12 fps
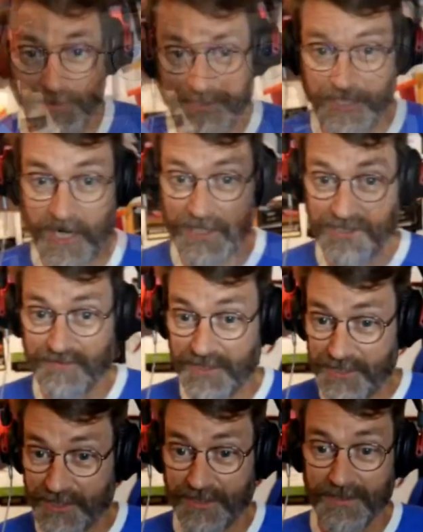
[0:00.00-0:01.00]
Josh
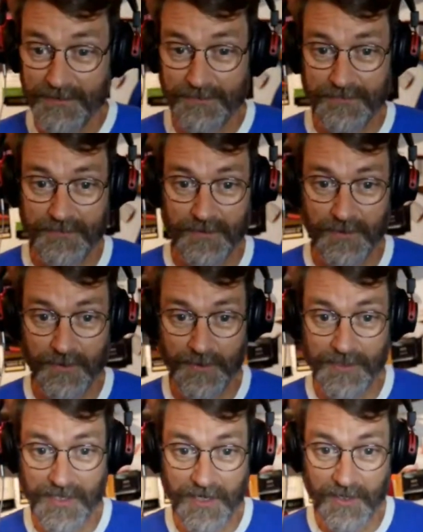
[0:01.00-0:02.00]
Fischer, who
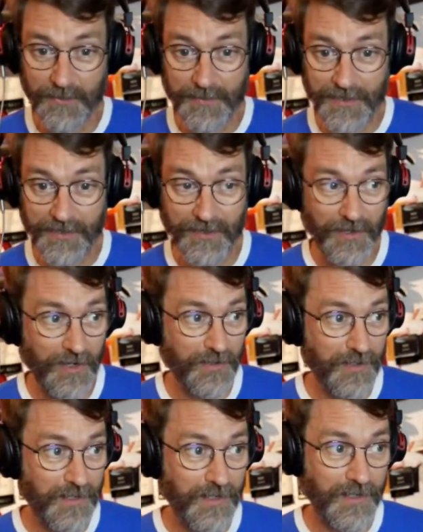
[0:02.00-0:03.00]
is a committer on
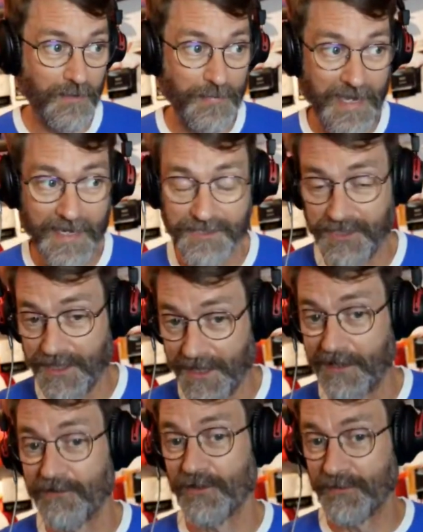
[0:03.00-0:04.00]
the Apache
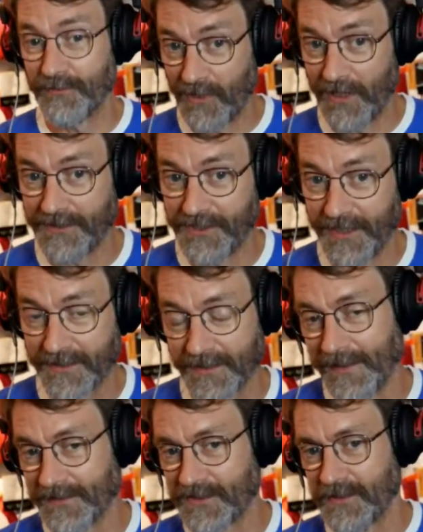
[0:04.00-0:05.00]
Heron project, and
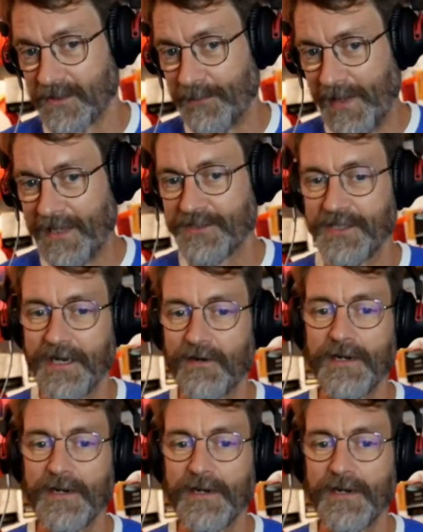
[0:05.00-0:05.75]
that's Apache Heron